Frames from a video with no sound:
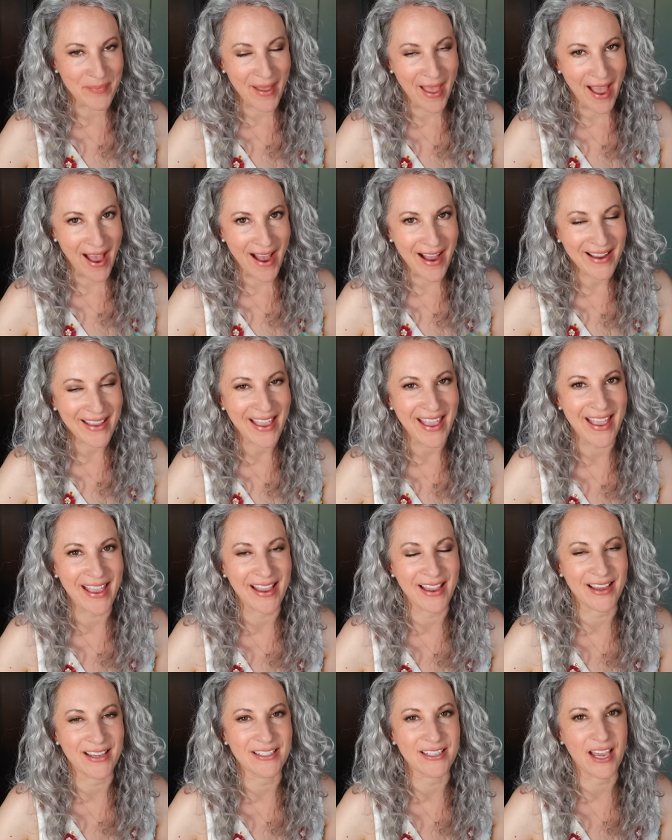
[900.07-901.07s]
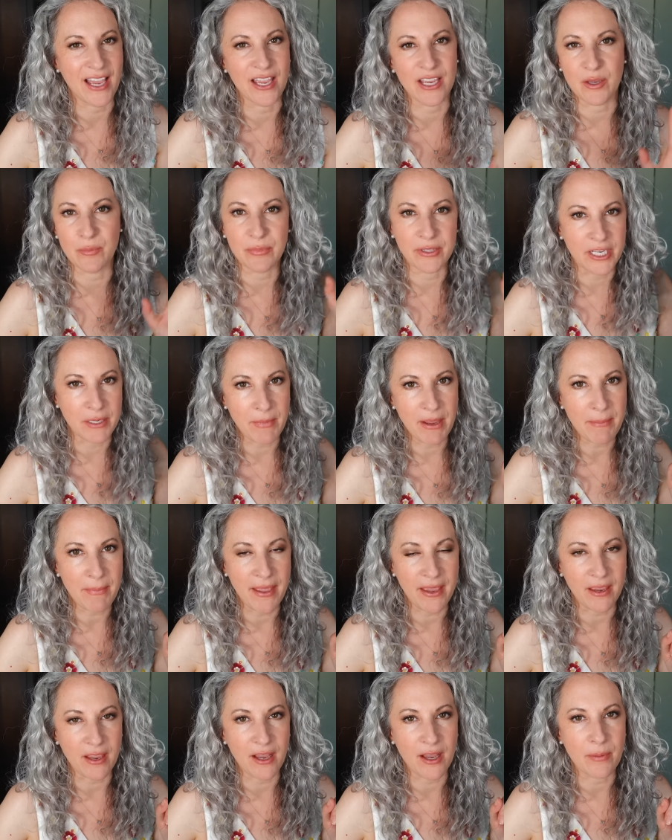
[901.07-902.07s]
back and I completed my
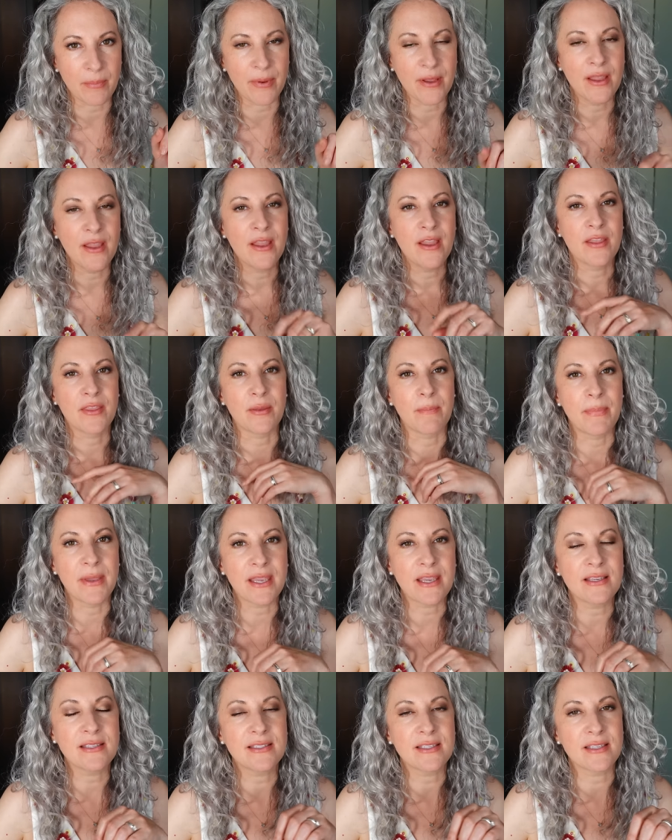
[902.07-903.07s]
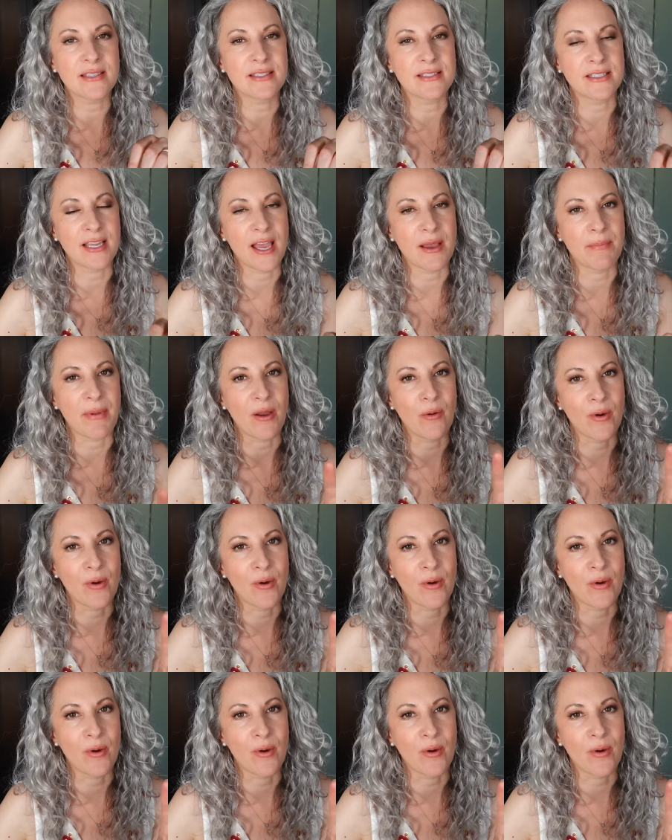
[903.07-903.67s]
makeup. The biggest step I